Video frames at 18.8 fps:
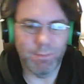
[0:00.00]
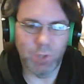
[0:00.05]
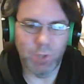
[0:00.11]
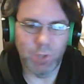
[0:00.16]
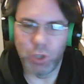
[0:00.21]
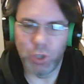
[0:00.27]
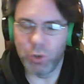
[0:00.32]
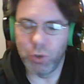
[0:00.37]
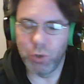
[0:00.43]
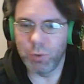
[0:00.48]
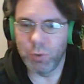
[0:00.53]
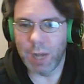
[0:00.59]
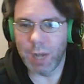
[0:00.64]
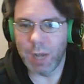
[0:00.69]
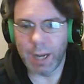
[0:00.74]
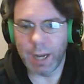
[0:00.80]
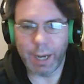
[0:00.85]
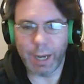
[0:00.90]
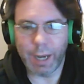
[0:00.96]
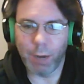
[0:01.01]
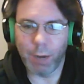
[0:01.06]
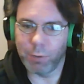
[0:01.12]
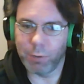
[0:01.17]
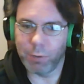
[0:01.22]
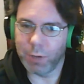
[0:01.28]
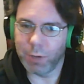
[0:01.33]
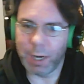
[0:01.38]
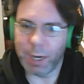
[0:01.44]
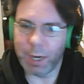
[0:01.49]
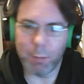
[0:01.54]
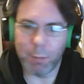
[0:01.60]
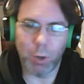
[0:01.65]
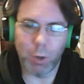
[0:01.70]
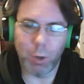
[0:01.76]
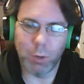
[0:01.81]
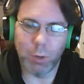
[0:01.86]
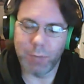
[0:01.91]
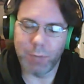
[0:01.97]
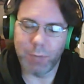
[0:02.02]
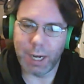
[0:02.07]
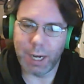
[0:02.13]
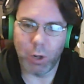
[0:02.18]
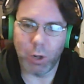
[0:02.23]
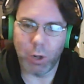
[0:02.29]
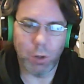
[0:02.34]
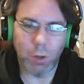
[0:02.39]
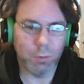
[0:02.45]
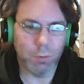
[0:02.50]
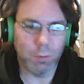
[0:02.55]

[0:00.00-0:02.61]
Do not care for Dragon Ball at all.